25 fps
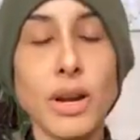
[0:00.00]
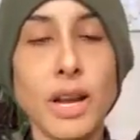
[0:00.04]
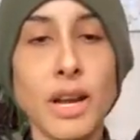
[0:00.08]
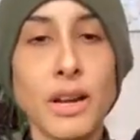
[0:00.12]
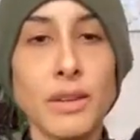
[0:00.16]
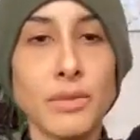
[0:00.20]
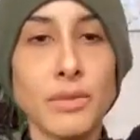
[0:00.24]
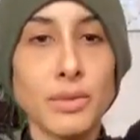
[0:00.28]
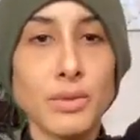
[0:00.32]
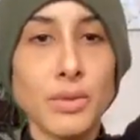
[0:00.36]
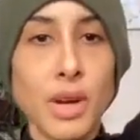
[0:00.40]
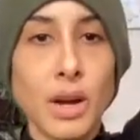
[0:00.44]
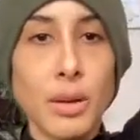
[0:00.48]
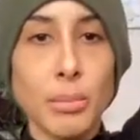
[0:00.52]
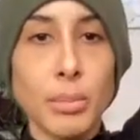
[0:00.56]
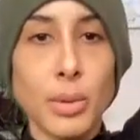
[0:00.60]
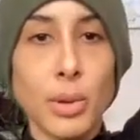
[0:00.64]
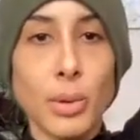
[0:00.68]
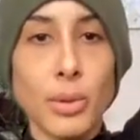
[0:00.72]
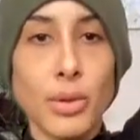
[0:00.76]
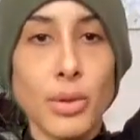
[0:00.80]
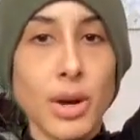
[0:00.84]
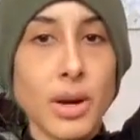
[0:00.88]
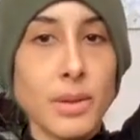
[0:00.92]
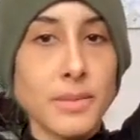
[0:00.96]
Now, if you've got
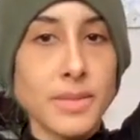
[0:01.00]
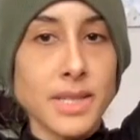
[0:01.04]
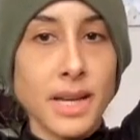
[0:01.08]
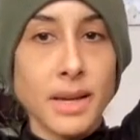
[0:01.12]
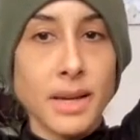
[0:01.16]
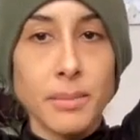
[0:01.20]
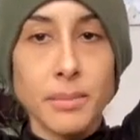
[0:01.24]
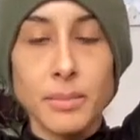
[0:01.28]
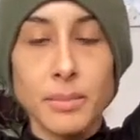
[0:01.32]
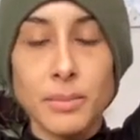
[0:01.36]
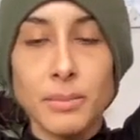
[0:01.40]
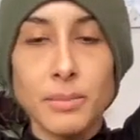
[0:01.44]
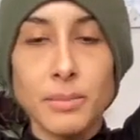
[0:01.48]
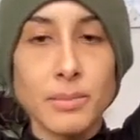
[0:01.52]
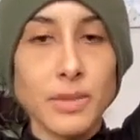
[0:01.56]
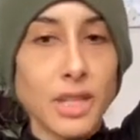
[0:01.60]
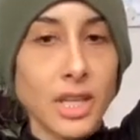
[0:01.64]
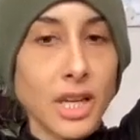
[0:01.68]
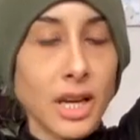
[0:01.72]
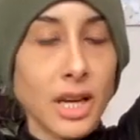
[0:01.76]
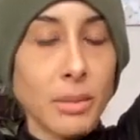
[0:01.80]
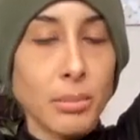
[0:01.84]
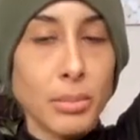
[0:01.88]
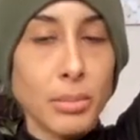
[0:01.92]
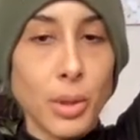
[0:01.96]
both arms up,
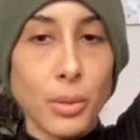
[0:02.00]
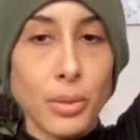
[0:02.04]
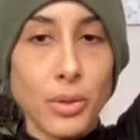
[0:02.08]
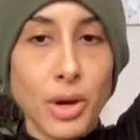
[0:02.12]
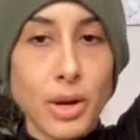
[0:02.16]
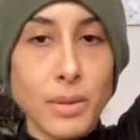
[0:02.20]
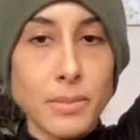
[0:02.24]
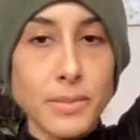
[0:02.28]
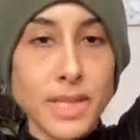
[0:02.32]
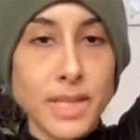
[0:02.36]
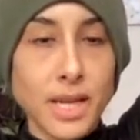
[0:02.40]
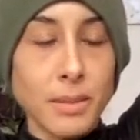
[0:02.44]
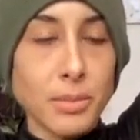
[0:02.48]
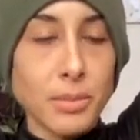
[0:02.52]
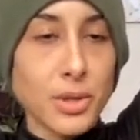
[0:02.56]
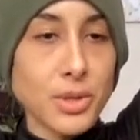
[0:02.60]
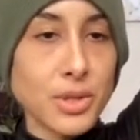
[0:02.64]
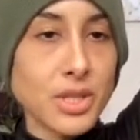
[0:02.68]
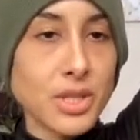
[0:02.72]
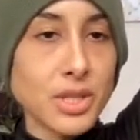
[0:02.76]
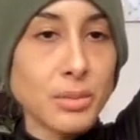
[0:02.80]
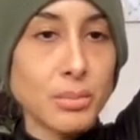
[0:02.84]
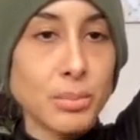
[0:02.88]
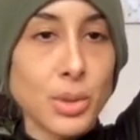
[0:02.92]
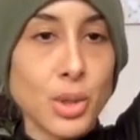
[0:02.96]
you're
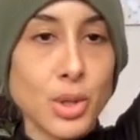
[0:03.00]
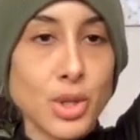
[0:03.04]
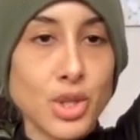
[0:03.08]
still